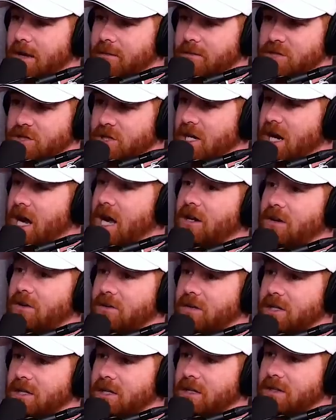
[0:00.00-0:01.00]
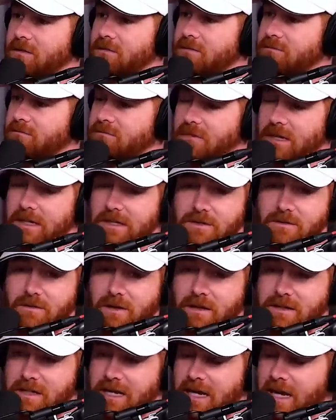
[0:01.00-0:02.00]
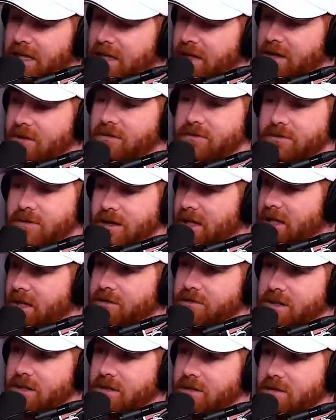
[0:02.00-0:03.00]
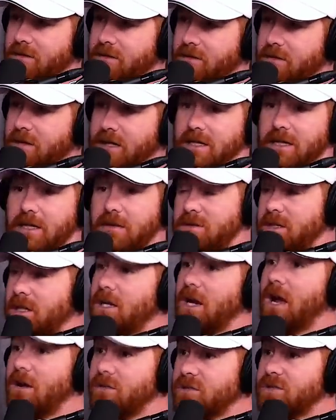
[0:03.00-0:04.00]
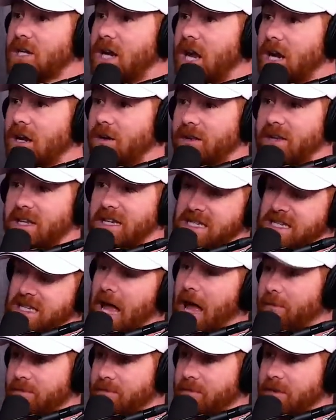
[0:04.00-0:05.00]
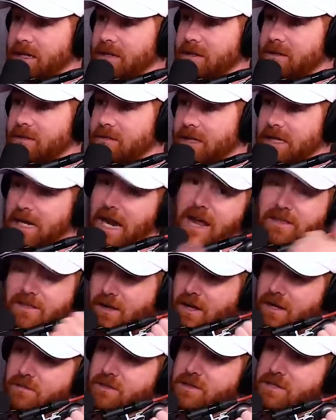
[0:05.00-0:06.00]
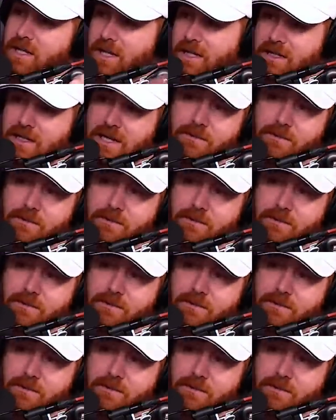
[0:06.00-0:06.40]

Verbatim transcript: I'm a Chicago kid. I just want to say I love I love you. And then he was like, "Oh, Chicago," and then he stopped me. Like I thought it was like